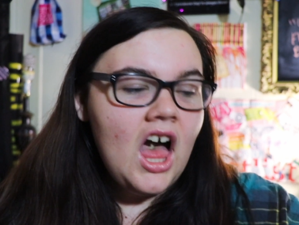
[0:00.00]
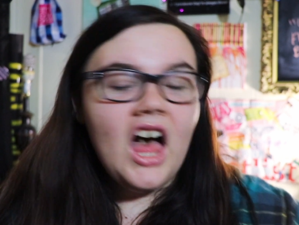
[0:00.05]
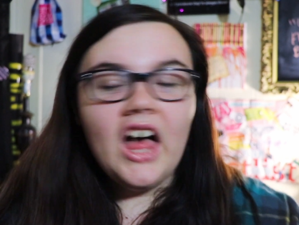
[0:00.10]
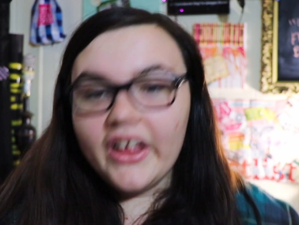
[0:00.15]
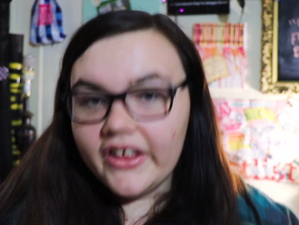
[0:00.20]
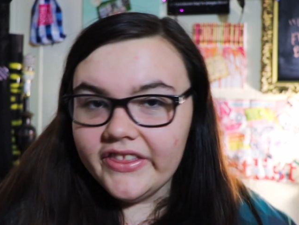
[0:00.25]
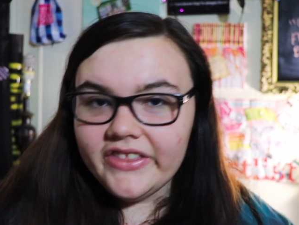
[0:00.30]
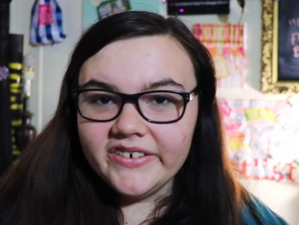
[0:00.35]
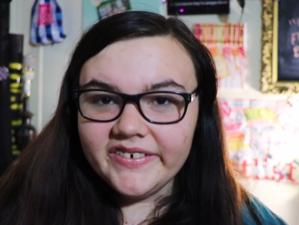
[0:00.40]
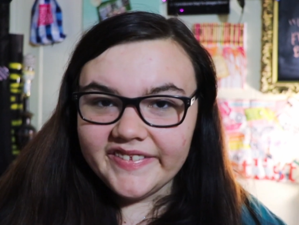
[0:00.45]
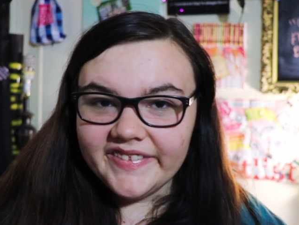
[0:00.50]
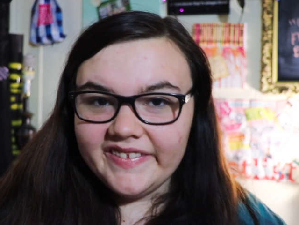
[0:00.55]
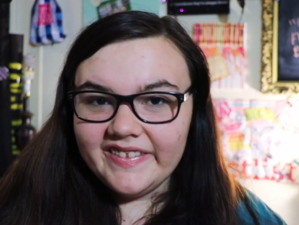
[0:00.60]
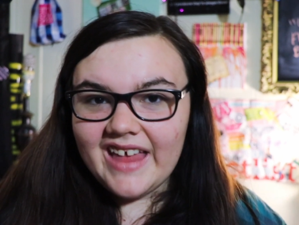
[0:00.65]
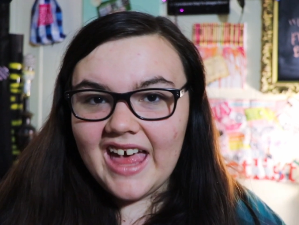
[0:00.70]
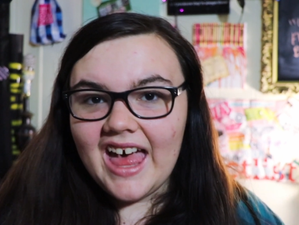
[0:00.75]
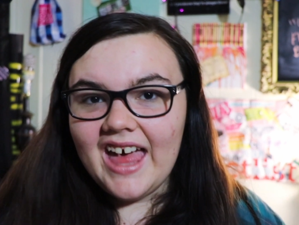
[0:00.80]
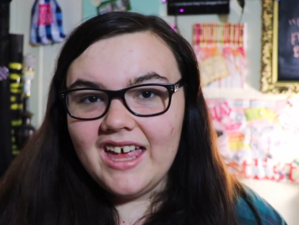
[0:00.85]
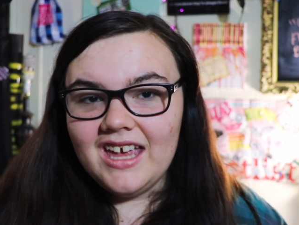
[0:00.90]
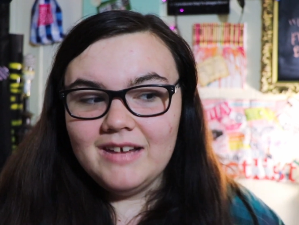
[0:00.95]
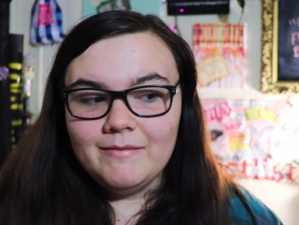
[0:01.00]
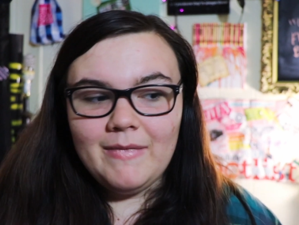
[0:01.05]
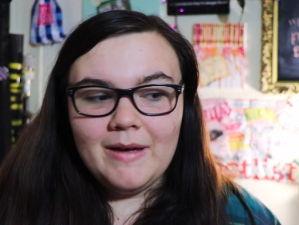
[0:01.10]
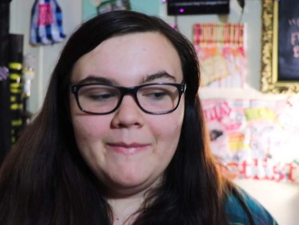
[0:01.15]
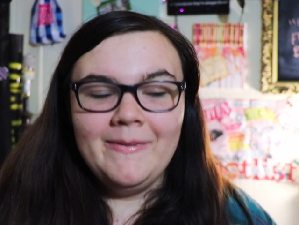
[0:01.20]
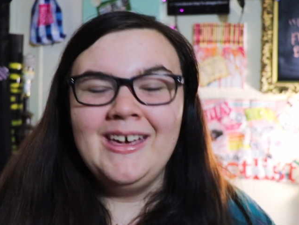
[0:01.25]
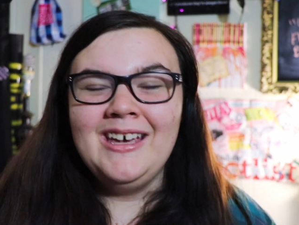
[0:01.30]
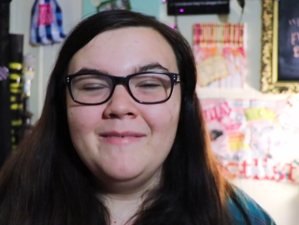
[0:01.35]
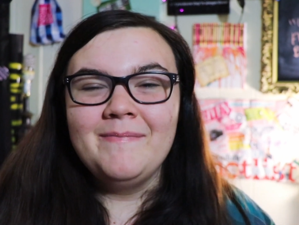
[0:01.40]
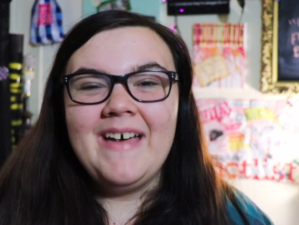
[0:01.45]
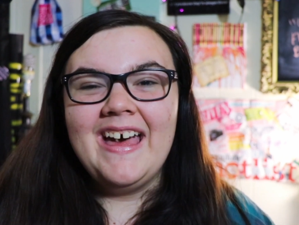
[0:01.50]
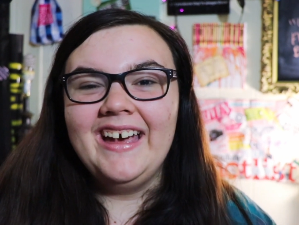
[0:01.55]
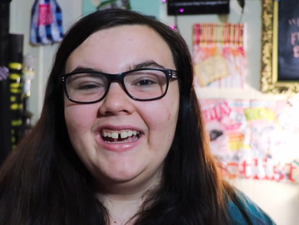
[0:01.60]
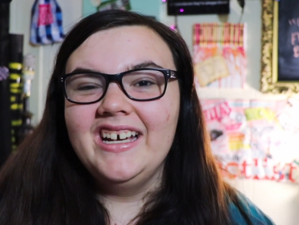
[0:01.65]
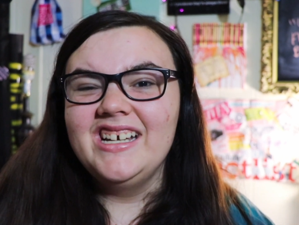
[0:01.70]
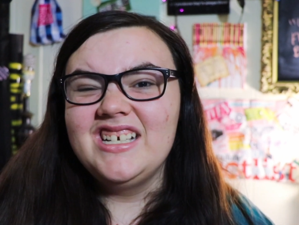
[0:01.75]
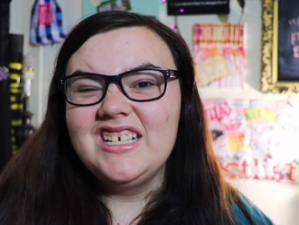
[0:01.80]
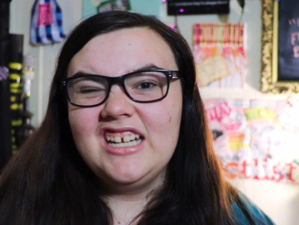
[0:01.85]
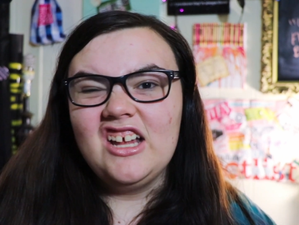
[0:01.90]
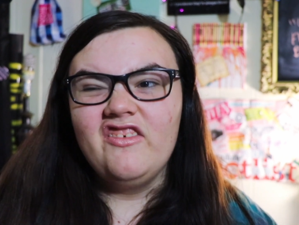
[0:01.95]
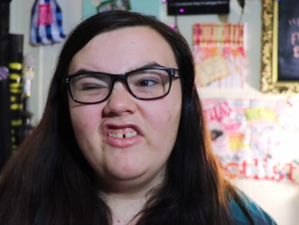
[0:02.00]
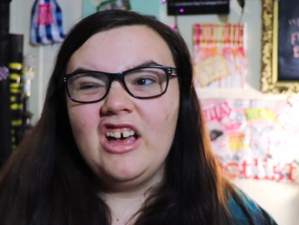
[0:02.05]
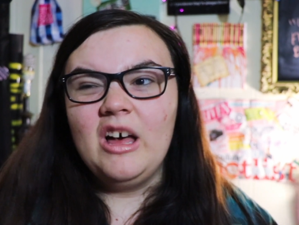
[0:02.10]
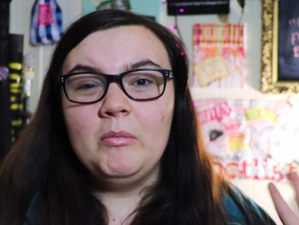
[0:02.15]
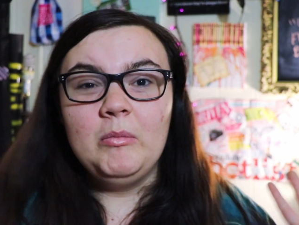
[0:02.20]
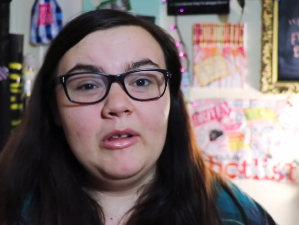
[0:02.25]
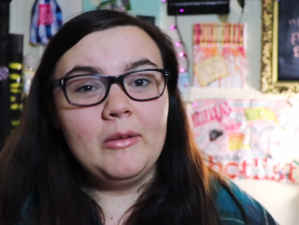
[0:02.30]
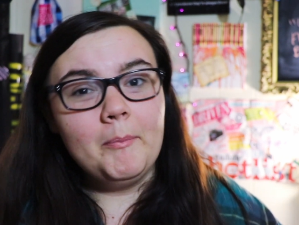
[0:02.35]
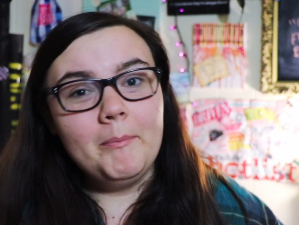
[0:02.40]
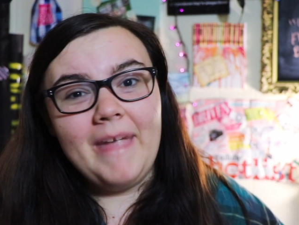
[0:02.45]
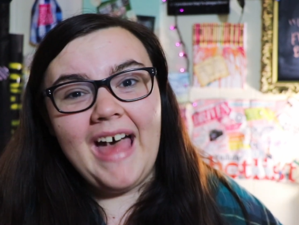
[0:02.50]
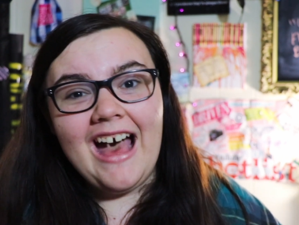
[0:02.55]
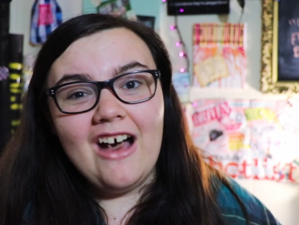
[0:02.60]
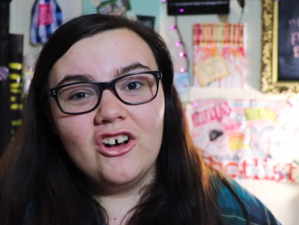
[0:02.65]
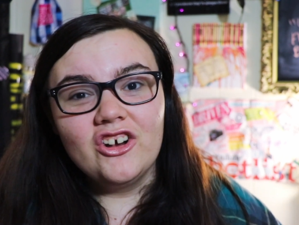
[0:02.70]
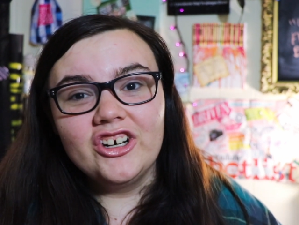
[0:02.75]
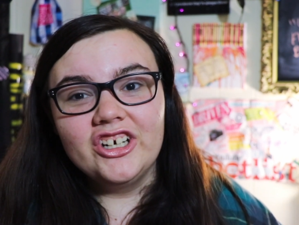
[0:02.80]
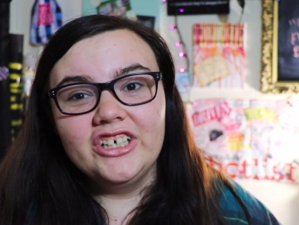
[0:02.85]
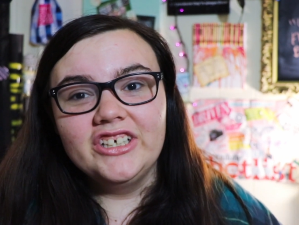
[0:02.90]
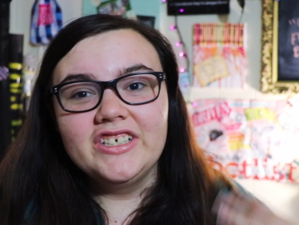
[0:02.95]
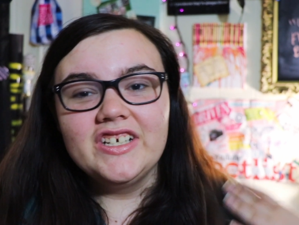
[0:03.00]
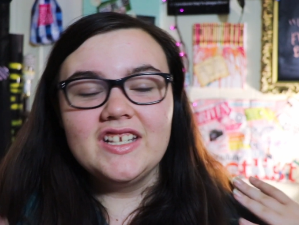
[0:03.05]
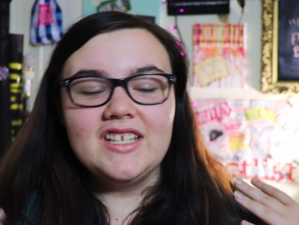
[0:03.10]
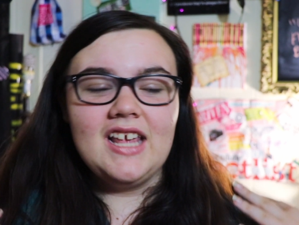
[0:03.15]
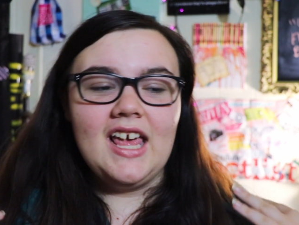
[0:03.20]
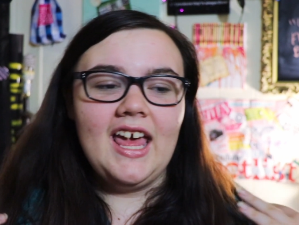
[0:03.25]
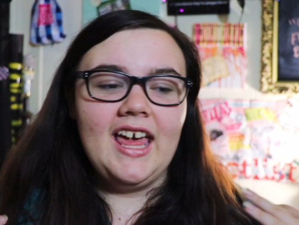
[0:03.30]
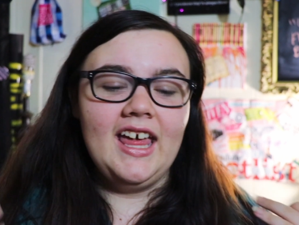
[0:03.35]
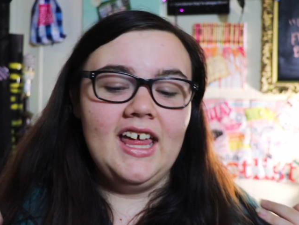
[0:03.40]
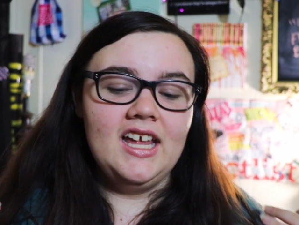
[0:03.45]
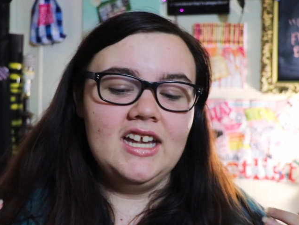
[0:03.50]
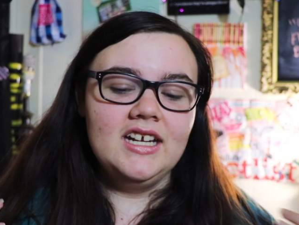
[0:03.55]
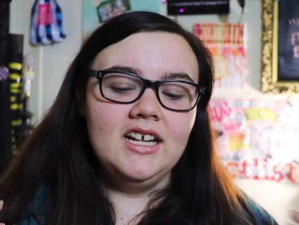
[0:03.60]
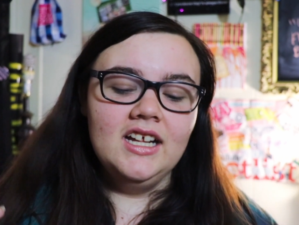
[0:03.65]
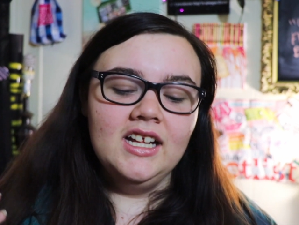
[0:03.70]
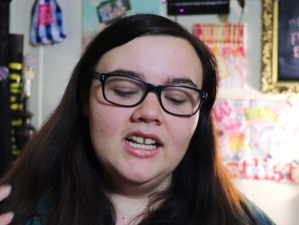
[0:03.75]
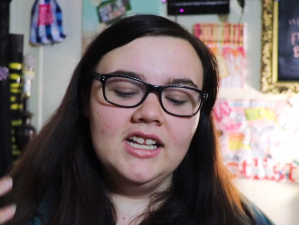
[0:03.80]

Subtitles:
Other than that, in my makeup bag, I just have a couple of powders and